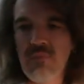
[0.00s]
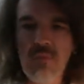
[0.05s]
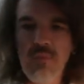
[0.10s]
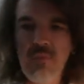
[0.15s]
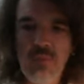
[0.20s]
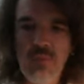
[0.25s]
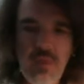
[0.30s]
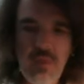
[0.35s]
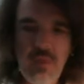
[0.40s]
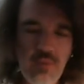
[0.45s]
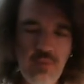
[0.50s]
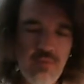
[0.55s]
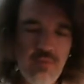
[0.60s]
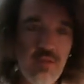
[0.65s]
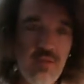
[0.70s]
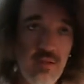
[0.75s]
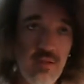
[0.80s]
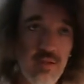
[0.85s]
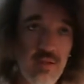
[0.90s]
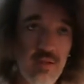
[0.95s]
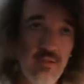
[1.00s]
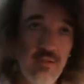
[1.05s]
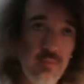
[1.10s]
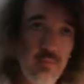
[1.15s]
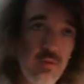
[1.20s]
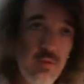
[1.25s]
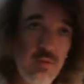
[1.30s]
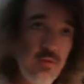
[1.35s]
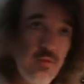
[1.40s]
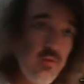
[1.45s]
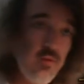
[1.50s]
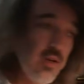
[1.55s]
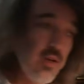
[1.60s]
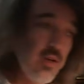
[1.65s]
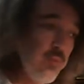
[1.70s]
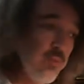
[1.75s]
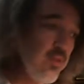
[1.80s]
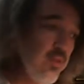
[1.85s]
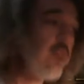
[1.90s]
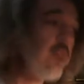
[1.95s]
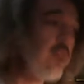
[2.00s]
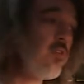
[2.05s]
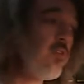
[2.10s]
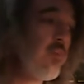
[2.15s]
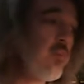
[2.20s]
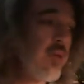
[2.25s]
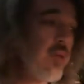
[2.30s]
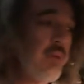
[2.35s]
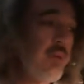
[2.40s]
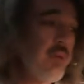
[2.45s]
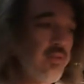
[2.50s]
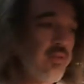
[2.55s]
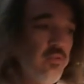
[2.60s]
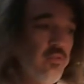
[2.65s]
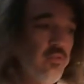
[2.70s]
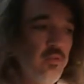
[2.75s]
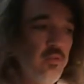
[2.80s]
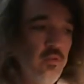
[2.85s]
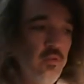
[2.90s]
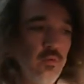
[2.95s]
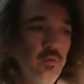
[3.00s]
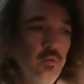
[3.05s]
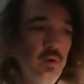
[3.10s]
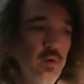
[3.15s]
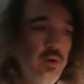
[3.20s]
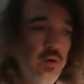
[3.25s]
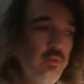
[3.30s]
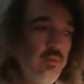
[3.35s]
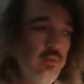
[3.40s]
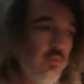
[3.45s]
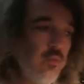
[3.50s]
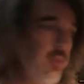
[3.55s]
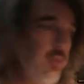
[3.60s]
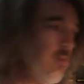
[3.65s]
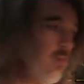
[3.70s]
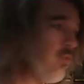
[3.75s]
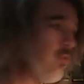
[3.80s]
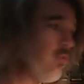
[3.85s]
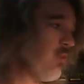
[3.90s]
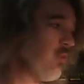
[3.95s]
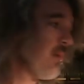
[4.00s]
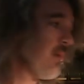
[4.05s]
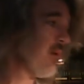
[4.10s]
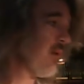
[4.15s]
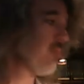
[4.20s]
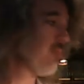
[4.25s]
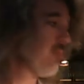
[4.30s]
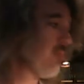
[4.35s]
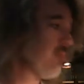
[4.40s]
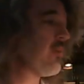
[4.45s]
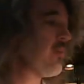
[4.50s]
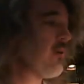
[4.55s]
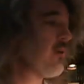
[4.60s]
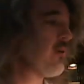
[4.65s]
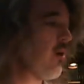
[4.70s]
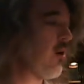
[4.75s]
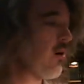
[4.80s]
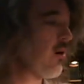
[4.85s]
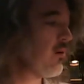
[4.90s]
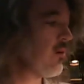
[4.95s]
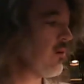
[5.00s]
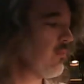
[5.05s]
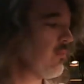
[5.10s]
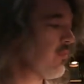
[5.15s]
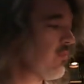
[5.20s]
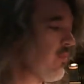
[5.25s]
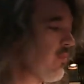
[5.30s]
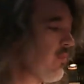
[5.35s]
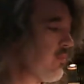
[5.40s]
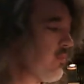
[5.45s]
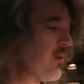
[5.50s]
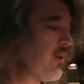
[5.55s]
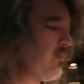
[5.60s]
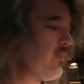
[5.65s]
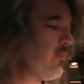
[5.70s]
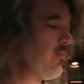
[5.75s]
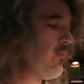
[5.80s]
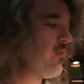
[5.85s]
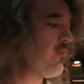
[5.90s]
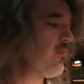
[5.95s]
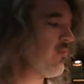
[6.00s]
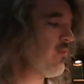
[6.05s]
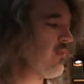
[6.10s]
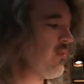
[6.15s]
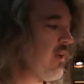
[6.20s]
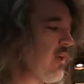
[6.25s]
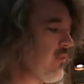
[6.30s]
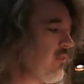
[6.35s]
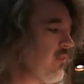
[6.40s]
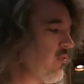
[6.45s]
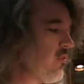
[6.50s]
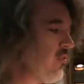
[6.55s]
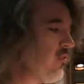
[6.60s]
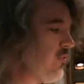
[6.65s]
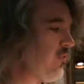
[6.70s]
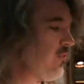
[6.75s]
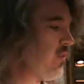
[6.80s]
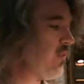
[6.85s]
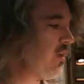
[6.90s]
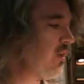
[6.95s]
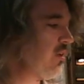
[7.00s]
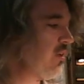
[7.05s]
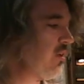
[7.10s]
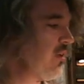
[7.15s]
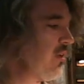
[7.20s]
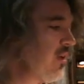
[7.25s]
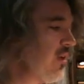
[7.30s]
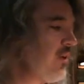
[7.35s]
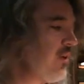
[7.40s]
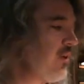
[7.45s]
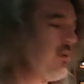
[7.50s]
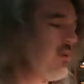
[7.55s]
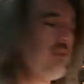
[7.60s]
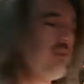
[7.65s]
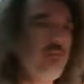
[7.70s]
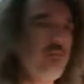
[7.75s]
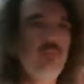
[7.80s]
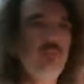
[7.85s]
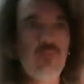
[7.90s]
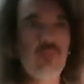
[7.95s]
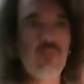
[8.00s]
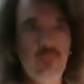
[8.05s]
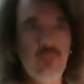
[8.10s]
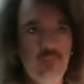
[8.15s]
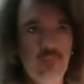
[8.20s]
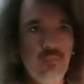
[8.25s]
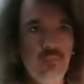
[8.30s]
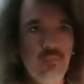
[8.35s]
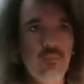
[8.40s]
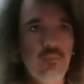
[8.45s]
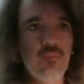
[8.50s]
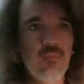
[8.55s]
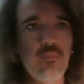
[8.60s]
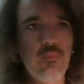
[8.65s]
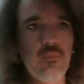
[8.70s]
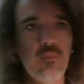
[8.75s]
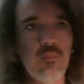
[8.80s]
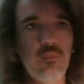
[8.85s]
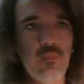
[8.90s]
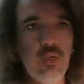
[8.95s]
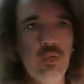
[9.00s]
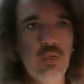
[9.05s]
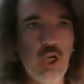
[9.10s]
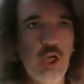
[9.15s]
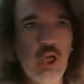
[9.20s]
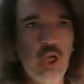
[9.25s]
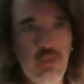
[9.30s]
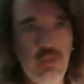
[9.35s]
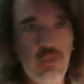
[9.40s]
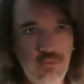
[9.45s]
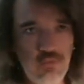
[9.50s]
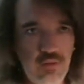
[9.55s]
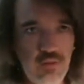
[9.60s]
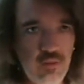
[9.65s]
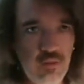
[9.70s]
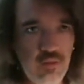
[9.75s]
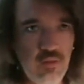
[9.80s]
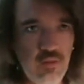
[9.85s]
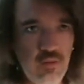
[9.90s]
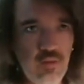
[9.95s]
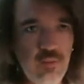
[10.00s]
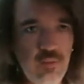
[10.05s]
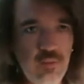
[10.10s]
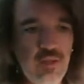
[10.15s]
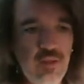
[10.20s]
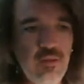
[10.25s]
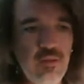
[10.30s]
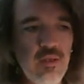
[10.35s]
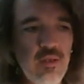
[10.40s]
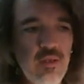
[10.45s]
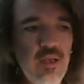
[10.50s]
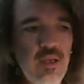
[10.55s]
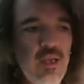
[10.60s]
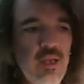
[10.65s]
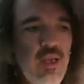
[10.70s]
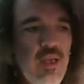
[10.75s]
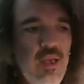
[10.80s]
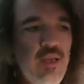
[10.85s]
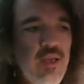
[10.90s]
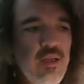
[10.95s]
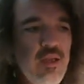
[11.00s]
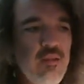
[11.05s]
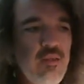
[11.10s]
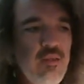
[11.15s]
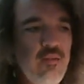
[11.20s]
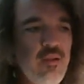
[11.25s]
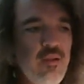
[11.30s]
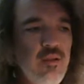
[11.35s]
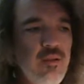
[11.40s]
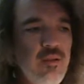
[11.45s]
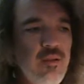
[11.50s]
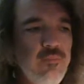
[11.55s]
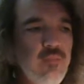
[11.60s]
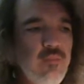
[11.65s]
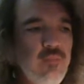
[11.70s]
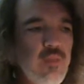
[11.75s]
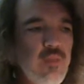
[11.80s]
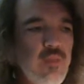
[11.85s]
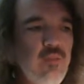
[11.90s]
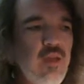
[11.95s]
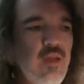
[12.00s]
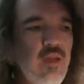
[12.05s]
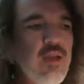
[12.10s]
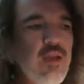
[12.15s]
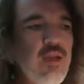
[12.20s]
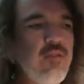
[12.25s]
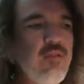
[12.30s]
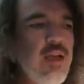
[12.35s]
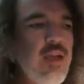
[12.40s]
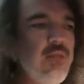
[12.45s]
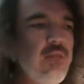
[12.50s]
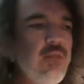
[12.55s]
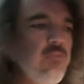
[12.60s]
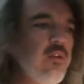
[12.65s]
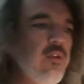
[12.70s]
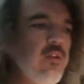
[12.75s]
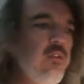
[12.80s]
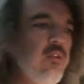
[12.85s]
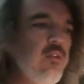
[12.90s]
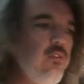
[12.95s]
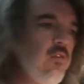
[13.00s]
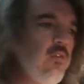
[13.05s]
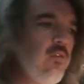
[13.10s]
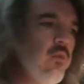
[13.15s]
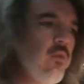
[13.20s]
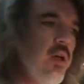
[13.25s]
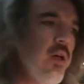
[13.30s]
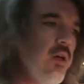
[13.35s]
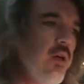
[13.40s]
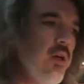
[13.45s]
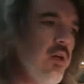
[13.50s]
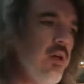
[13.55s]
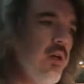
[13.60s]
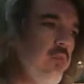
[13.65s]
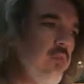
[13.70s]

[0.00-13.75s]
people have done that to me a few times, and I do my best to be cool about it. But there are sometimes that sort of thing, it can shift a little bit, and because I've had friends who have